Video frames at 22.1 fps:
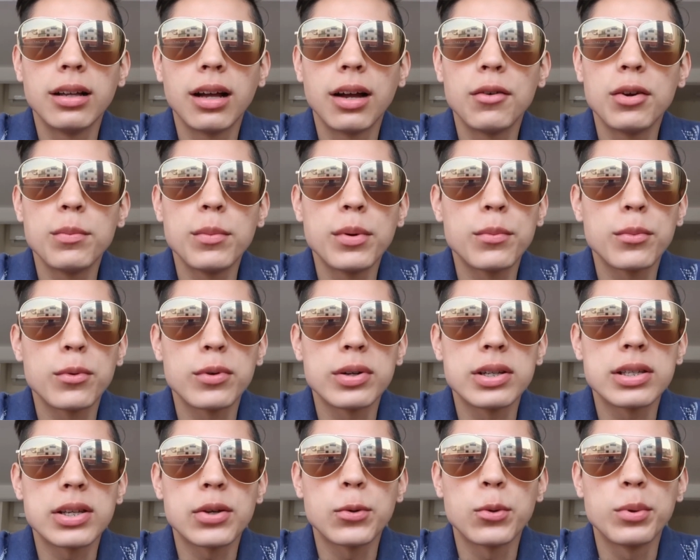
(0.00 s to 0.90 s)
I remember
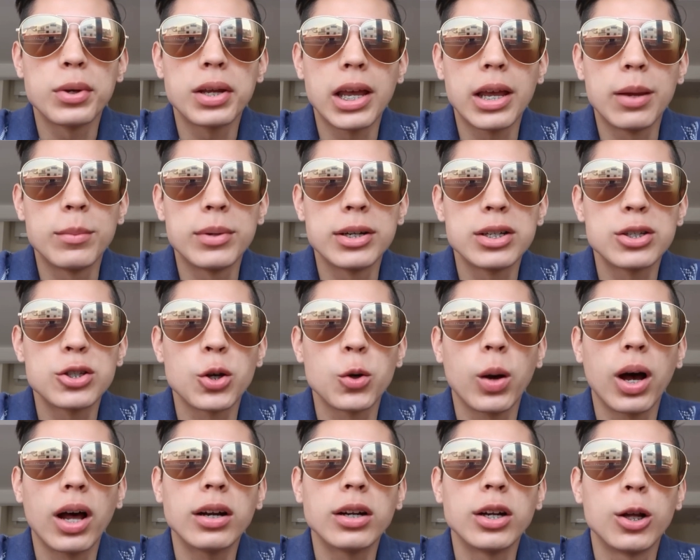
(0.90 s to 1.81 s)
one time we came here,
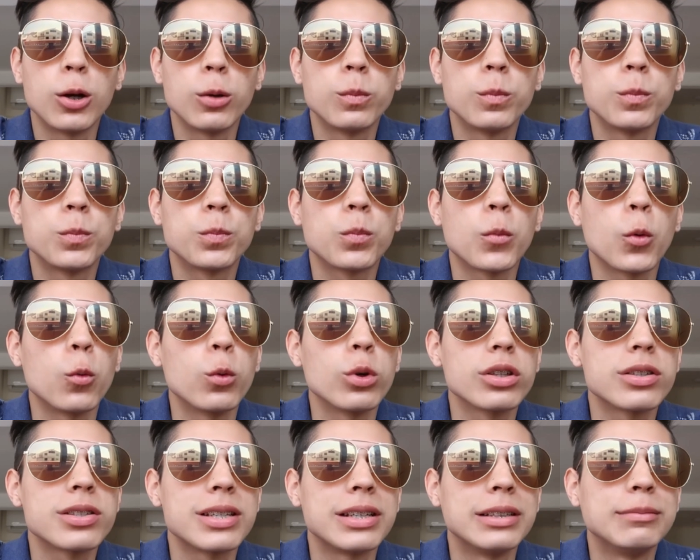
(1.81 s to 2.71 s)
so I don't know.
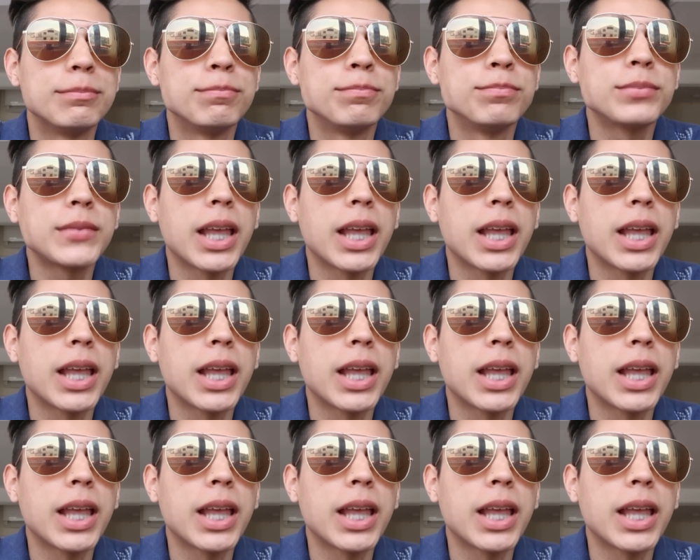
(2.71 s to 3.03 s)
We'll see.